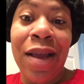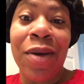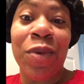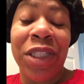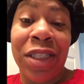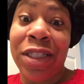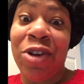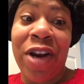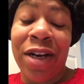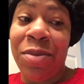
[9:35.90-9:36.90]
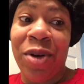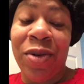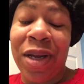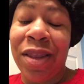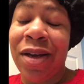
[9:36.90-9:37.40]
which is incredible.
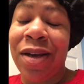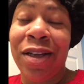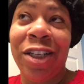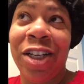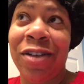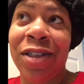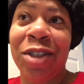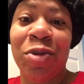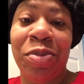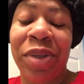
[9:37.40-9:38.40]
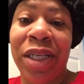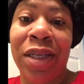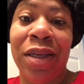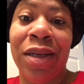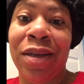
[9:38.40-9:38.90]
I thought, this would
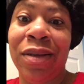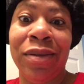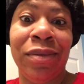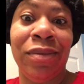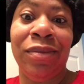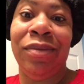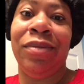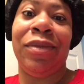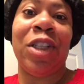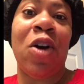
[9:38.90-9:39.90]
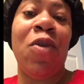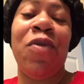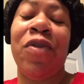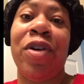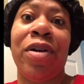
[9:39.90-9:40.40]
be
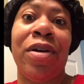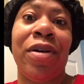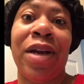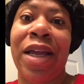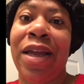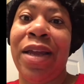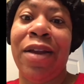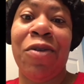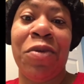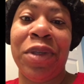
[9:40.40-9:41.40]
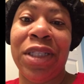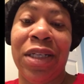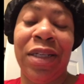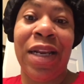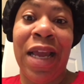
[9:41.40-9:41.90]
over and on to
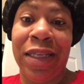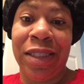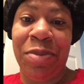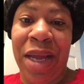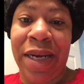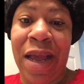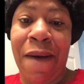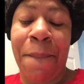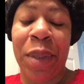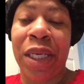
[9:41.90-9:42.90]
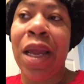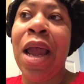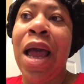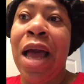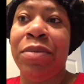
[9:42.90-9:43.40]
the next by now, but
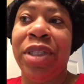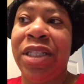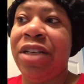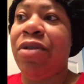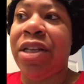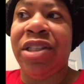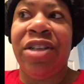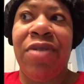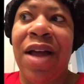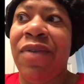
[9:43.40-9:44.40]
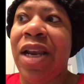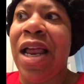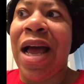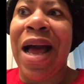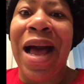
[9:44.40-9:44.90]
I still have a
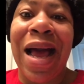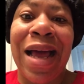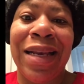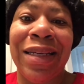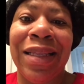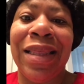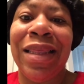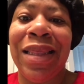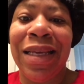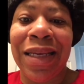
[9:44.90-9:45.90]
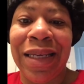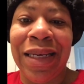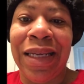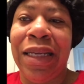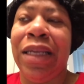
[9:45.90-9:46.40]
lot of
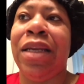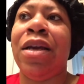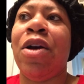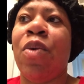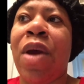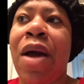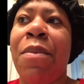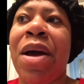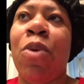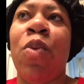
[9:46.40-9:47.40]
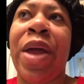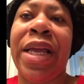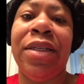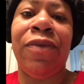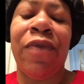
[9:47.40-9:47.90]
thickening around my
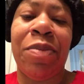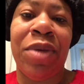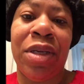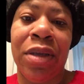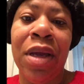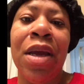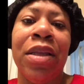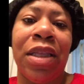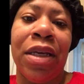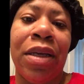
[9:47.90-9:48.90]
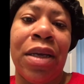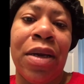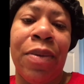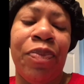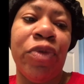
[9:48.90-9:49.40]
waist from the
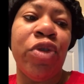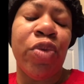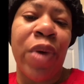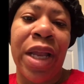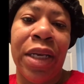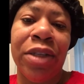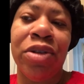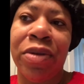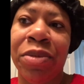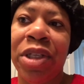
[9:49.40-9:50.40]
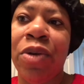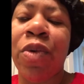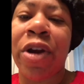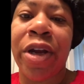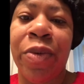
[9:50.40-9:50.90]
swelling. So I'm still
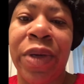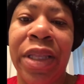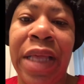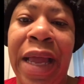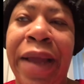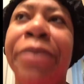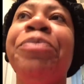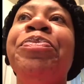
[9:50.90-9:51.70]
working with that.